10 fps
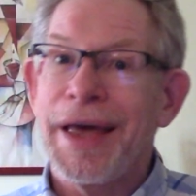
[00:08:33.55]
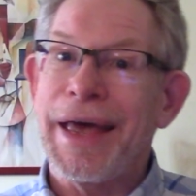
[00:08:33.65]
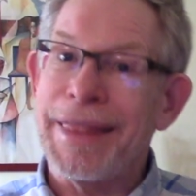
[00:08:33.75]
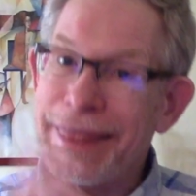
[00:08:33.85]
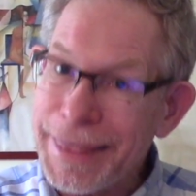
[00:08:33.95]

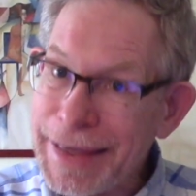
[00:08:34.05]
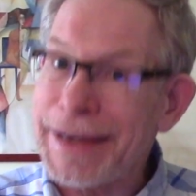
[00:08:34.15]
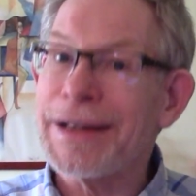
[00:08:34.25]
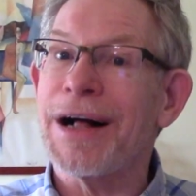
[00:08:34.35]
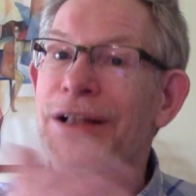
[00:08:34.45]
and
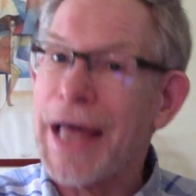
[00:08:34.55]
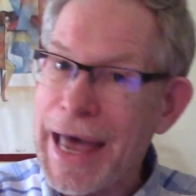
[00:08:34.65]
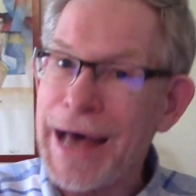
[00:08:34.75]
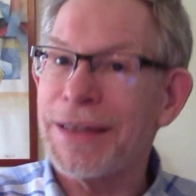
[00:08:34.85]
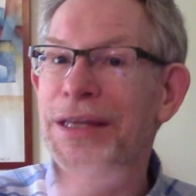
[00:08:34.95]
then I'll
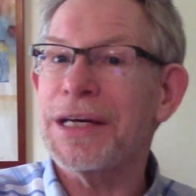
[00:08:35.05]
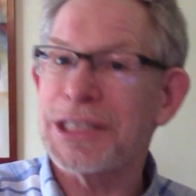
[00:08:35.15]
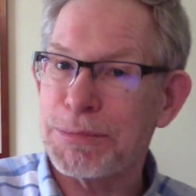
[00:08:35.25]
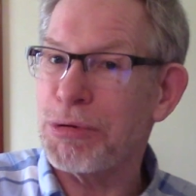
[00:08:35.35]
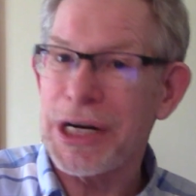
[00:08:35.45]
add the
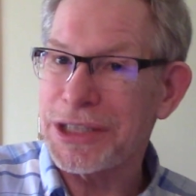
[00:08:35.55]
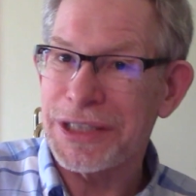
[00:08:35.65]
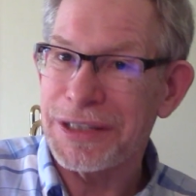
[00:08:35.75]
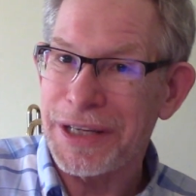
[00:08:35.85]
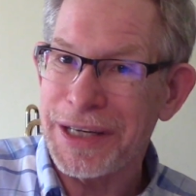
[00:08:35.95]

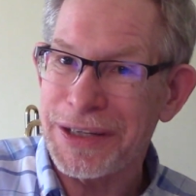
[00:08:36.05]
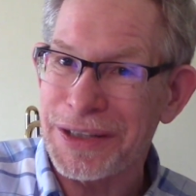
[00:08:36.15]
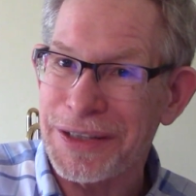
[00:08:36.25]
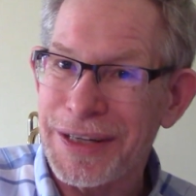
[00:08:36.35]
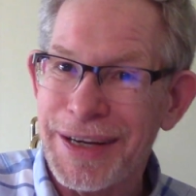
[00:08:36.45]
expression
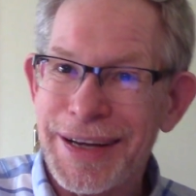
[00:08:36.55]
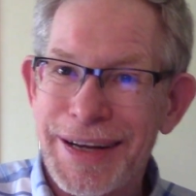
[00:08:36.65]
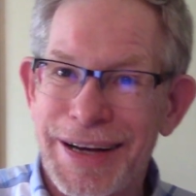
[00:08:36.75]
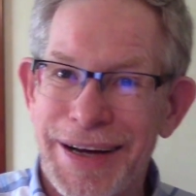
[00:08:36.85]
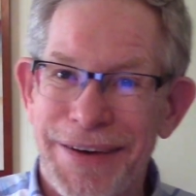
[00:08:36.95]
later.
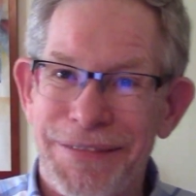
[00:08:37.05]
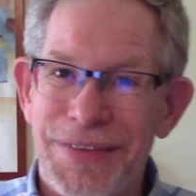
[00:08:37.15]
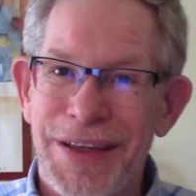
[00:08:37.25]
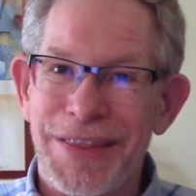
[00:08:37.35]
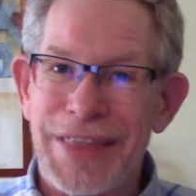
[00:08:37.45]

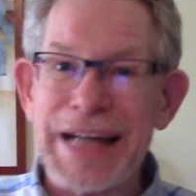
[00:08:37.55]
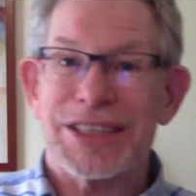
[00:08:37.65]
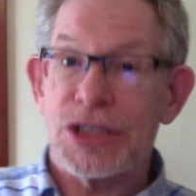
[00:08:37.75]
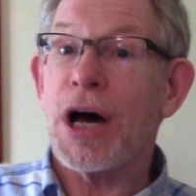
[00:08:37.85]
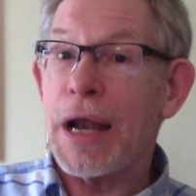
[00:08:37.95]

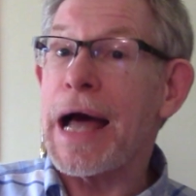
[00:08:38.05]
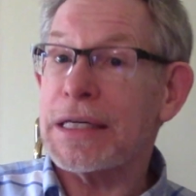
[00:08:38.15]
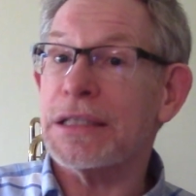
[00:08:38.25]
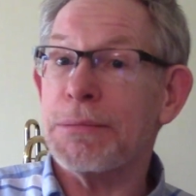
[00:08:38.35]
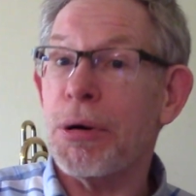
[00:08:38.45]
That's not
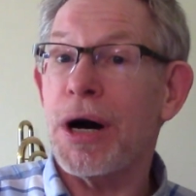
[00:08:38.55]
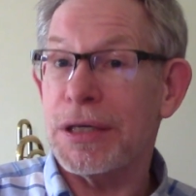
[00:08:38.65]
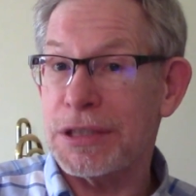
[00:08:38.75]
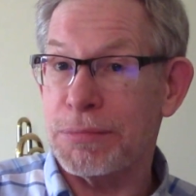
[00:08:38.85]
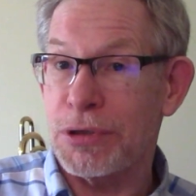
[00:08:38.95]
actually
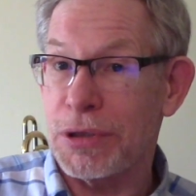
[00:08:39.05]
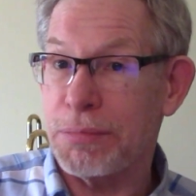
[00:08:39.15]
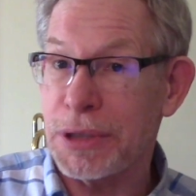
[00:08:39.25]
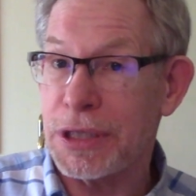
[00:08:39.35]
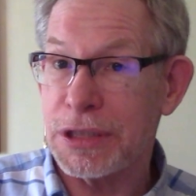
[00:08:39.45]
possible,
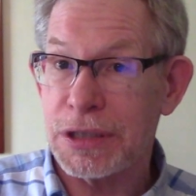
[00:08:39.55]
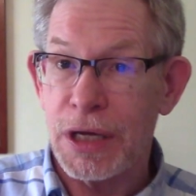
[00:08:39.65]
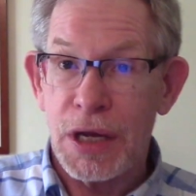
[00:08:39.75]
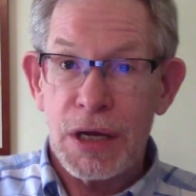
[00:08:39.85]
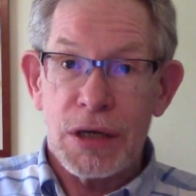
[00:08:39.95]

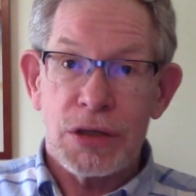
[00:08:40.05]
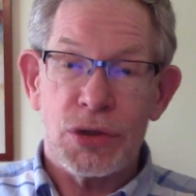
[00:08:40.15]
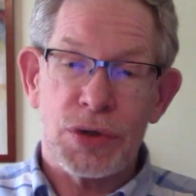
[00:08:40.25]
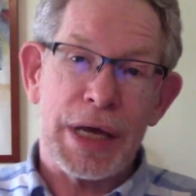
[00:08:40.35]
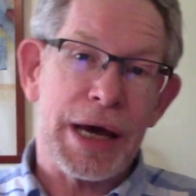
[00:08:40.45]
because
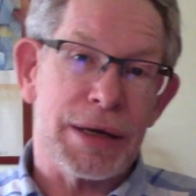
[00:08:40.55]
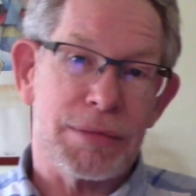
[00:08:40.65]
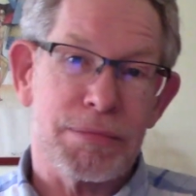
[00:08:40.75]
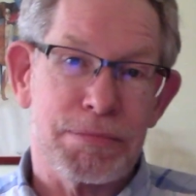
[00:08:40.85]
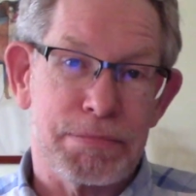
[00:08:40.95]
you can't
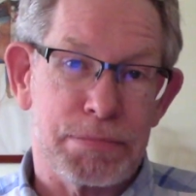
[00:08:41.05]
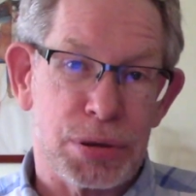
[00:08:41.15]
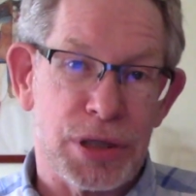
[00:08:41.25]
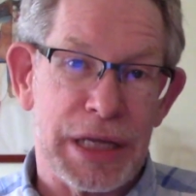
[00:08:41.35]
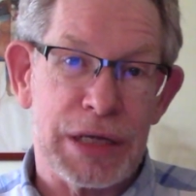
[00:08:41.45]

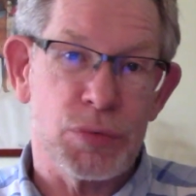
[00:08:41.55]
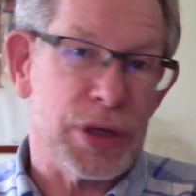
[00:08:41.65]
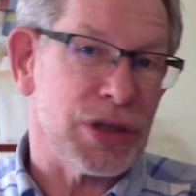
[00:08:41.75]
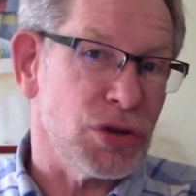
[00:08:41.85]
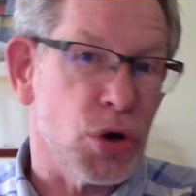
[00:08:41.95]
play
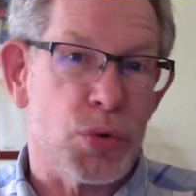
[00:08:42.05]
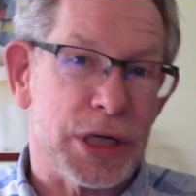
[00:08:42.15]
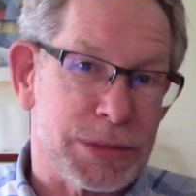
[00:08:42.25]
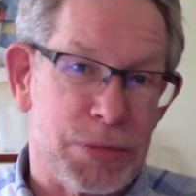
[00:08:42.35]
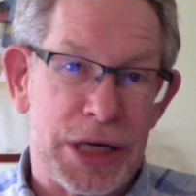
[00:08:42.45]
with no
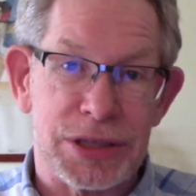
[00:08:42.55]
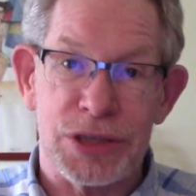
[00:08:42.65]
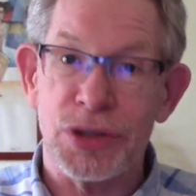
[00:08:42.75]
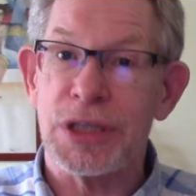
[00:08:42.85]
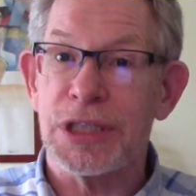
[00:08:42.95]

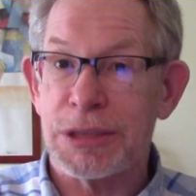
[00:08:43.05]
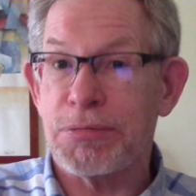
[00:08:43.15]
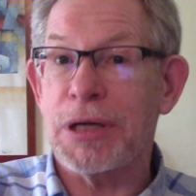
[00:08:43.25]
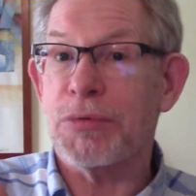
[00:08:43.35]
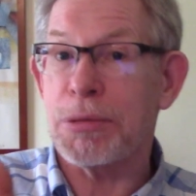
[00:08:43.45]
expression. You can just
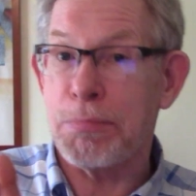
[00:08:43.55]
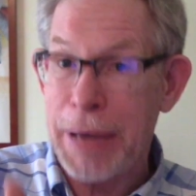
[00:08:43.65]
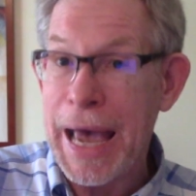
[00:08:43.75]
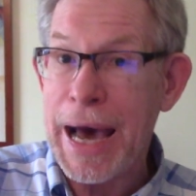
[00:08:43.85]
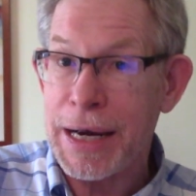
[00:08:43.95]
play with
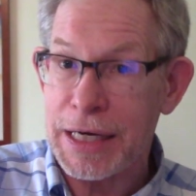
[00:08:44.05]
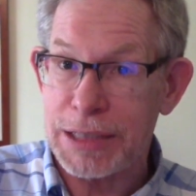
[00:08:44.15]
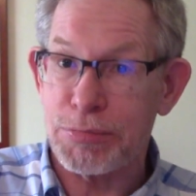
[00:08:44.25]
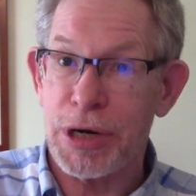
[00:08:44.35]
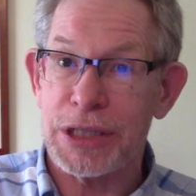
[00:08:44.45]
bad
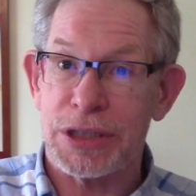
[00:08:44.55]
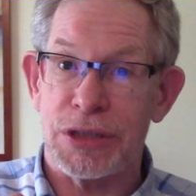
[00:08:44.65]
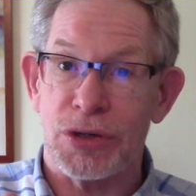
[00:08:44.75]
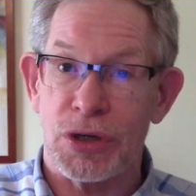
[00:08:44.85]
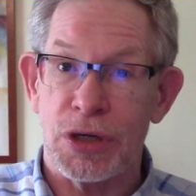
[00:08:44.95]

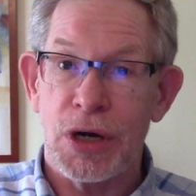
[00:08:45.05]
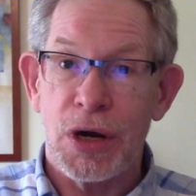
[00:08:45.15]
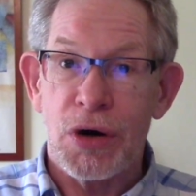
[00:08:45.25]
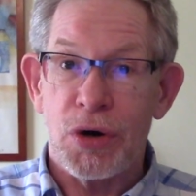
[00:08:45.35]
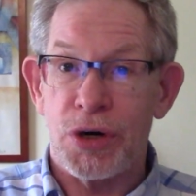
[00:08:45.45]
expression or
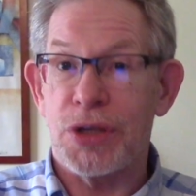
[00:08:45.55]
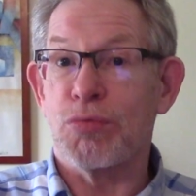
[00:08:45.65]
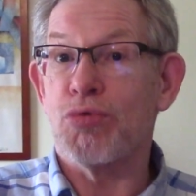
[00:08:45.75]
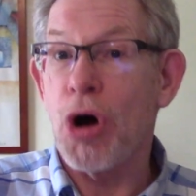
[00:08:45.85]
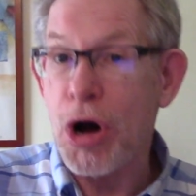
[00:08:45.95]
the
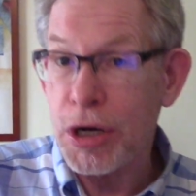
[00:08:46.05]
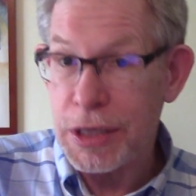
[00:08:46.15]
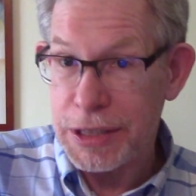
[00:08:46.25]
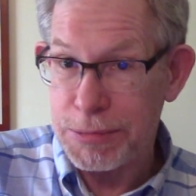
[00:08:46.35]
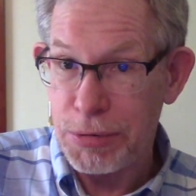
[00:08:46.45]
wrong
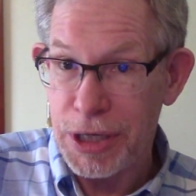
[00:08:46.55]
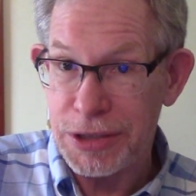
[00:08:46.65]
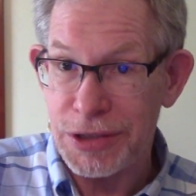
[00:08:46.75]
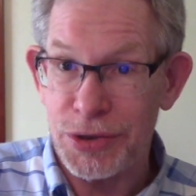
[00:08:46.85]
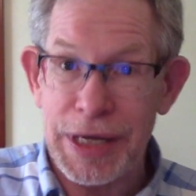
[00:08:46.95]

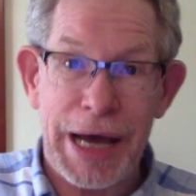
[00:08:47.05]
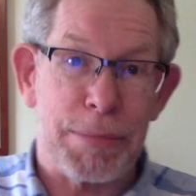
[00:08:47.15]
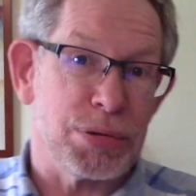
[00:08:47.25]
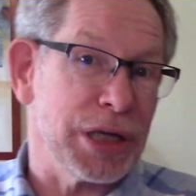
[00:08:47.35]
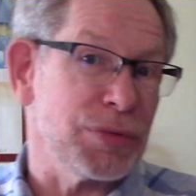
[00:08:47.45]
expression. You
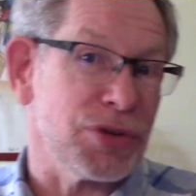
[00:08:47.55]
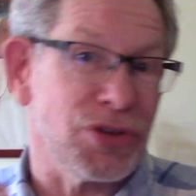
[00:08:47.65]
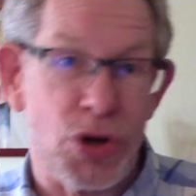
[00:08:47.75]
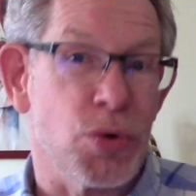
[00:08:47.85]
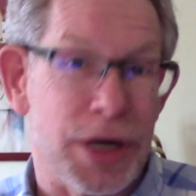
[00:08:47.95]
can't play with
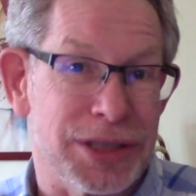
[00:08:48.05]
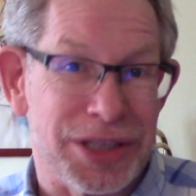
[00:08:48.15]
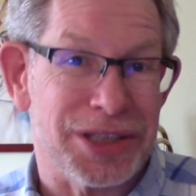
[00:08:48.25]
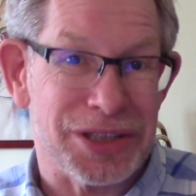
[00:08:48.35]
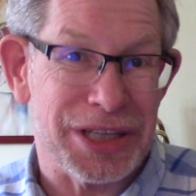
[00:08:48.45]
no
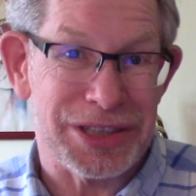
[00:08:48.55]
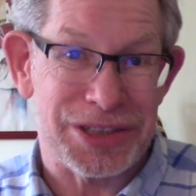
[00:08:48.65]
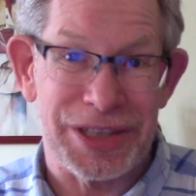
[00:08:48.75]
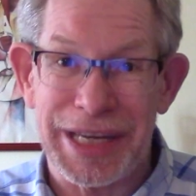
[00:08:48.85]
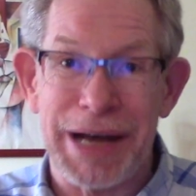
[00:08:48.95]

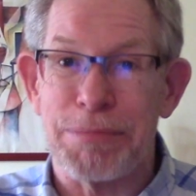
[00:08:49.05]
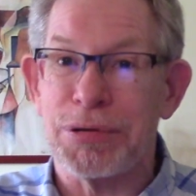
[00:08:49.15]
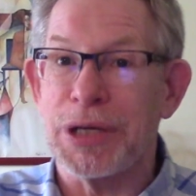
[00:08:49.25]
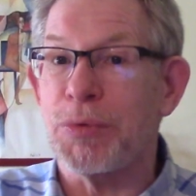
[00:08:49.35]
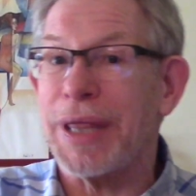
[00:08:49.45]
articulation. You can't
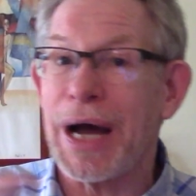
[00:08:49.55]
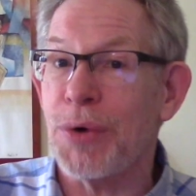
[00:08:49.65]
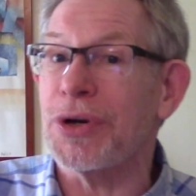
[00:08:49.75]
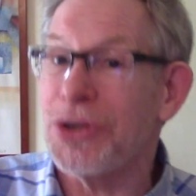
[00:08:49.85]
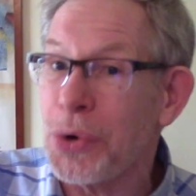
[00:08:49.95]
play
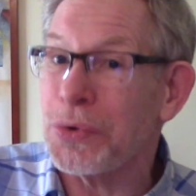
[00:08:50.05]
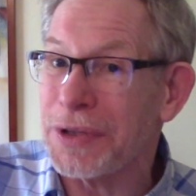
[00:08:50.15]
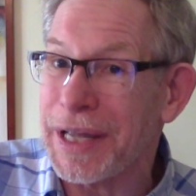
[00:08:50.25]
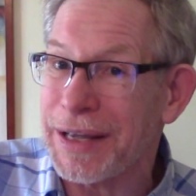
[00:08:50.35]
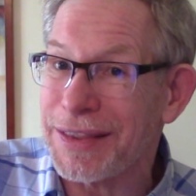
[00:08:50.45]
without a note
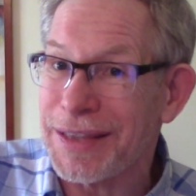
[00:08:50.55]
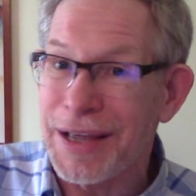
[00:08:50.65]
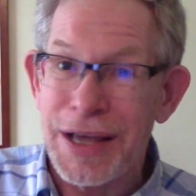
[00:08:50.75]
length.